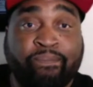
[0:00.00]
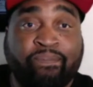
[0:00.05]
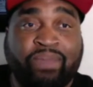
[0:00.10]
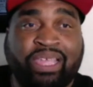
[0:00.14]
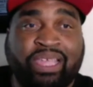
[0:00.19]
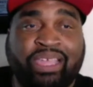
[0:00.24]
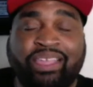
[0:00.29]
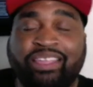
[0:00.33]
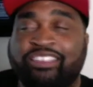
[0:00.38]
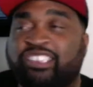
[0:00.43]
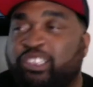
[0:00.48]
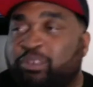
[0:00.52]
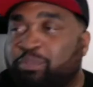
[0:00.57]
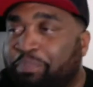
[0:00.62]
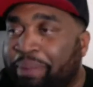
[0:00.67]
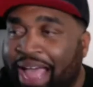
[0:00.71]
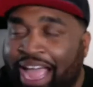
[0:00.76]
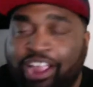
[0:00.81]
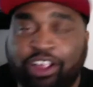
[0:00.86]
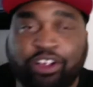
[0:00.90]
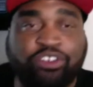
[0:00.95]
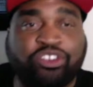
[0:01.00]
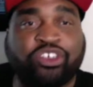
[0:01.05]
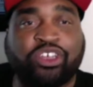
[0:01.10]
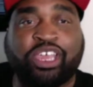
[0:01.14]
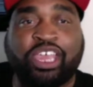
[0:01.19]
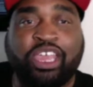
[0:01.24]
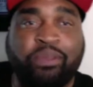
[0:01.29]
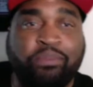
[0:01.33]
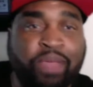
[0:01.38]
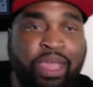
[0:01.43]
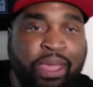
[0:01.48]
He inspired to
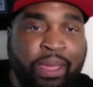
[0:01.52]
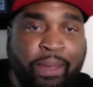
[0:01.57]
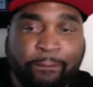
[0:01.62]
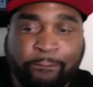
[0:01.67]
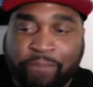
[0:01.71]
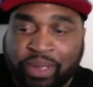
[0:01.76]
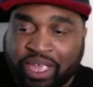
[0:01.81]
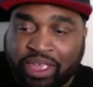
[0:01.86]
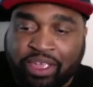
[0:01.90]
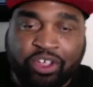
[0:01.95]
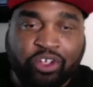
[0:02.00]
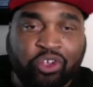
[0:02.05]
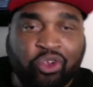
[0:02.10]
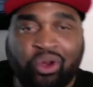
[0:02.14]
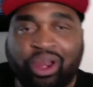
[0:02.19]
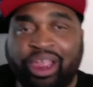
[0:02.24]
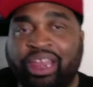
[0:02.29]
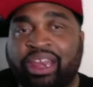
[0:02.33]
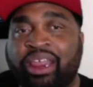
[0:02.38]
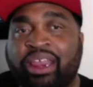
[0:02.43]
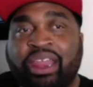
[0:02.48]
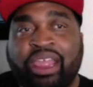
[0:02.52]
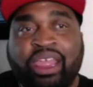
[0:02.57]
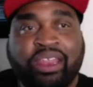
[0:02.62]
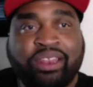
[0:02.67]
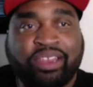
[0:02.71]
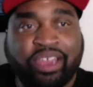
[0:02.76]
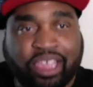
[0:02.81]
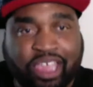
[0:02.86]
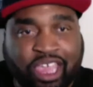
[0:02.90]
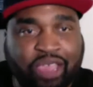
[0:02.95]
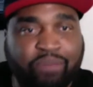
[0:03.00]
keep being great,
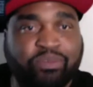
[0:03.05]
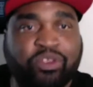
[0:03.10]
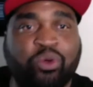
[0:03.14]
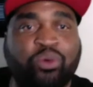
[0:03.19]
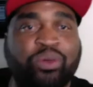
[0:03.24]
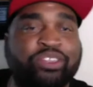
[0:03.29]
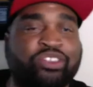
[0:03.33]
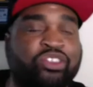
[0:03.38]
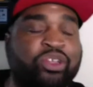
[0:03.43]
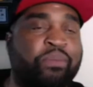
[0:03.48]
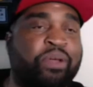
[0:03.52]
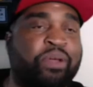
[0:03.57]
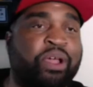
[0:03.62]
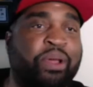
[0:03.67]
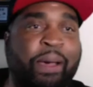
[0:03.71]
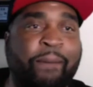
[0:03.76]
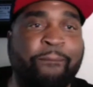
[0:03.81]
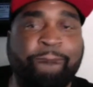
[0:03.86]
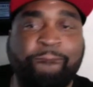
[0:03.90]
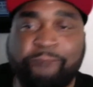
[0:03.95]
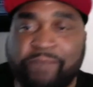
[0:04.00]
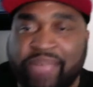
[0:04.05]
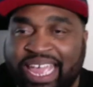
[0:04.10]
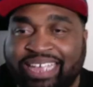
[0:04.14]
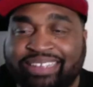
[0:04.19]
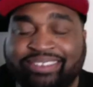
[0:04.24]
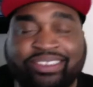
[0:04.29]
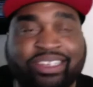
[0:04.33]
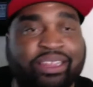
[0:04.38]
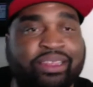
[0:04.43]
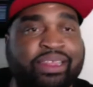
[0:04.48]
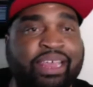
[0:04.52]
to keep doing some
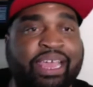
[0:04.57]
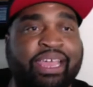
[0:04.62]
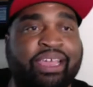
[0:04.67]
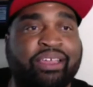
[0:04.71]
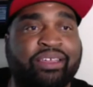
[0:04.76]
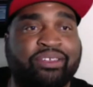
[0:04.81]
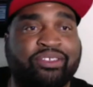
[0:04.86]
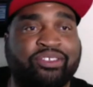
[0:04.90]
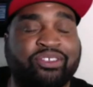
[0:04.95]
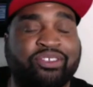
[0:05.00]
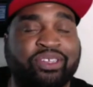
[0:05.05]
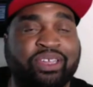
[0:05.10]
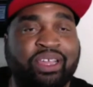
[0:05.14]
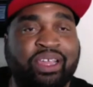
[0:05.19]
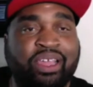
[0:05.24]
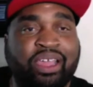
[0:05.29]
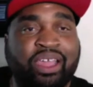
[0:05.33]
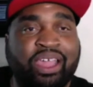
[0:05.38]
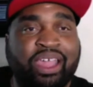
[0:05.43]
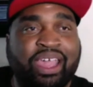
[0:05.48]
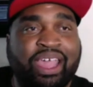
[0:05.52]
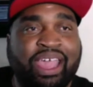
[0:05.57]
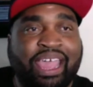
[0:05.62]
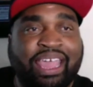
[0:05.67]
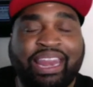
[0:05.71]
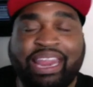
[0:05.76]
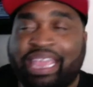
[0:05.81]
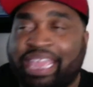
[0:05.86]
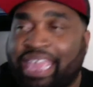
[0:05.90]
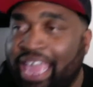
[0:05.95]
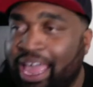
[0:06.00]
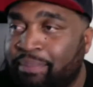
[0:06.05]
amazing things. And
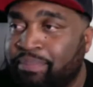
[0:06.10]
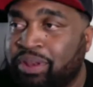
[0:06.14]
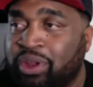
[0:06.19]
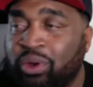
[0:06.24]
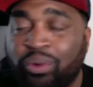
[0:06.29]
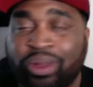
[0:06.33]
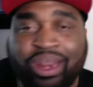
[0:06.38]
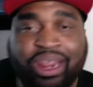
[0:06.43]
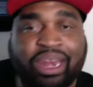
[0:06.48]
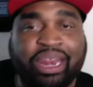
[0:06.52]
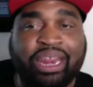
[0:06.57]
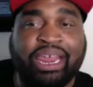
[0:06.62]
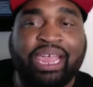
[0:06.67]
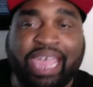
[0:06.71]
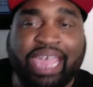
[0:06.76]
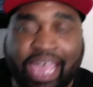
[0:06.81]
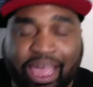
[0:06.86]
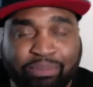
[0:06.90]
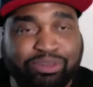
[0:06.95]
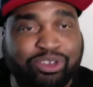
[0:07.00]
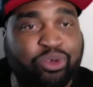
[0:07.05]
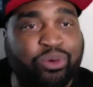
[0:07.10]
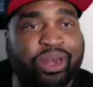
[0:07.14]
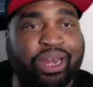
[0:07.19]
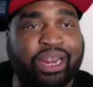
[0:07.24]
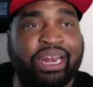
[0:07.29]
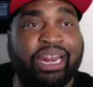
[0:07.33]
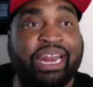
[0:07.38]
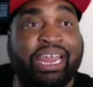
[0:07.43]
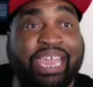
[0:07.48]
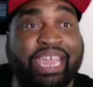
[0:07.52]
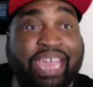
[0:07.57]
he kept doing it, and he kept doing it,
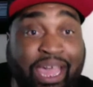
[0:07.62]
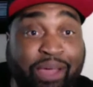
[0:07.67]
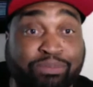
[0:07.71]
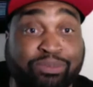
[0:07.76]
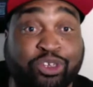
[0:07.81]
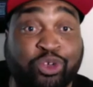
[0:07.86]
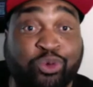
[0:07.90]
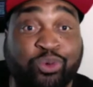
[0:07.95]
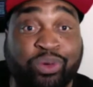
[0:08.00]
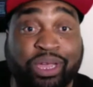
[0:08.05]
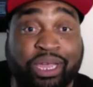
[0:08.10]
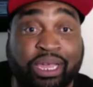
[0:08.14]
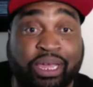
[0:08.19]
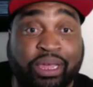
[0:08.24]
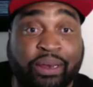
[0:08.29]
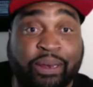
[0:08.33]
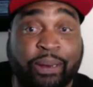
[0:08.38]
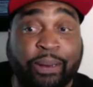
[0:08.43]
and he kept doing it.